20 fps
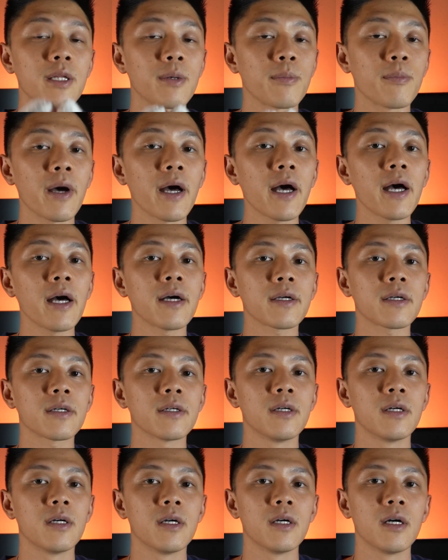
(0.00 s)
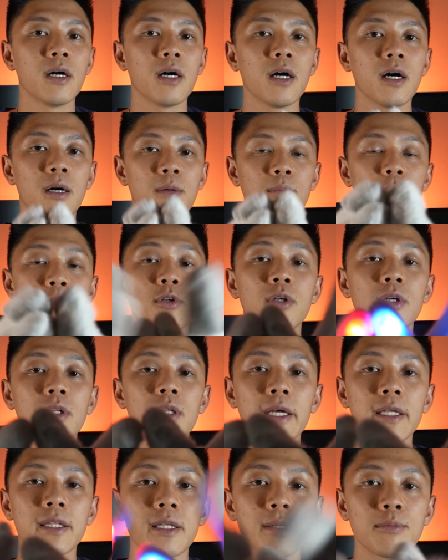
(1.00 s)
them back, you could
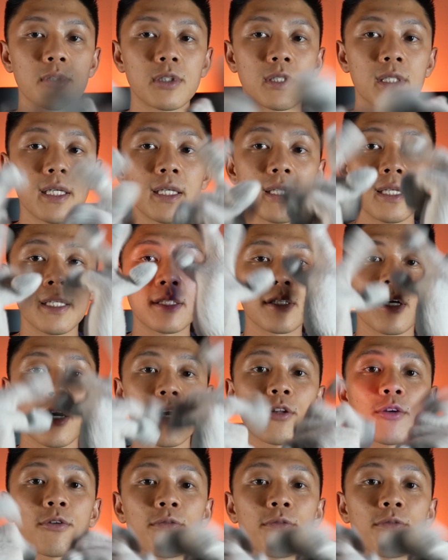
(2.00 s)
let them see these other